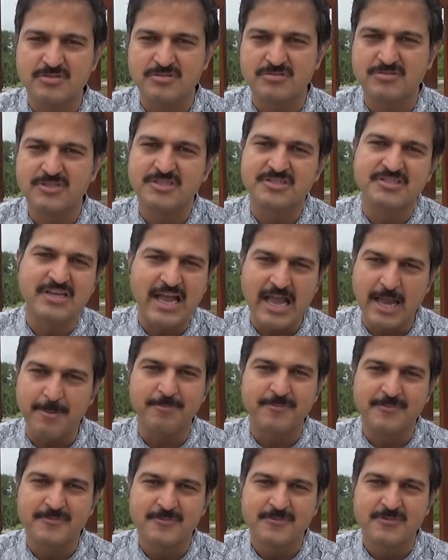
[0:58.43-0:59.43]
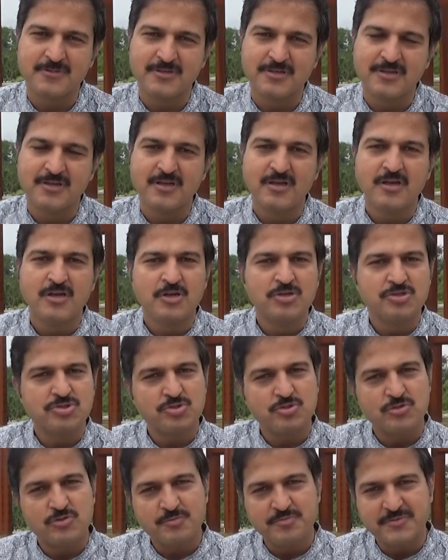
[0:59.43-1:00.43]
uh, this app.
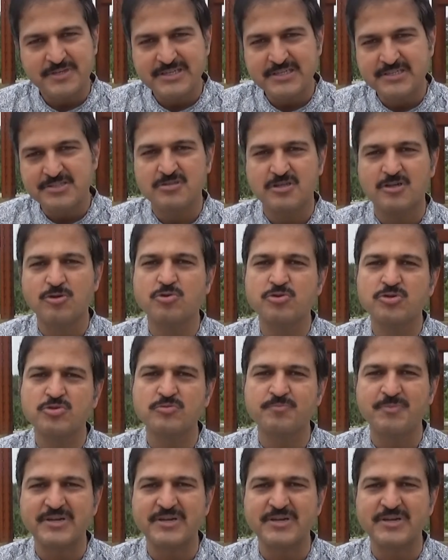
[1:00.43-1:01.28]
So please go to